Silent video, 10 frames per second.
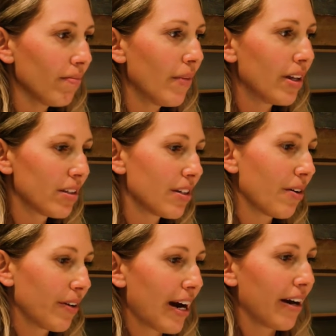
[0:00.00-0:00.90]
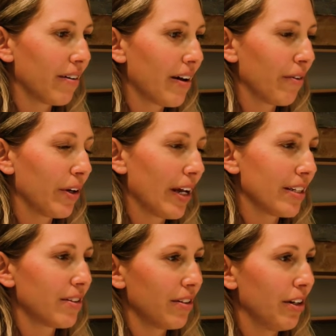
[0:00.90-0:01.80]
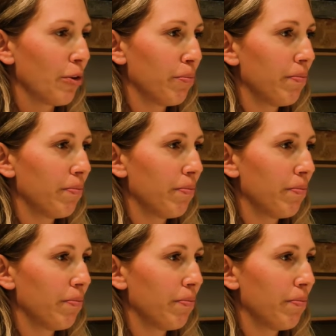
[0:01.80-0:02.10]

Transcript: and so, yeah, I, I realized, you know,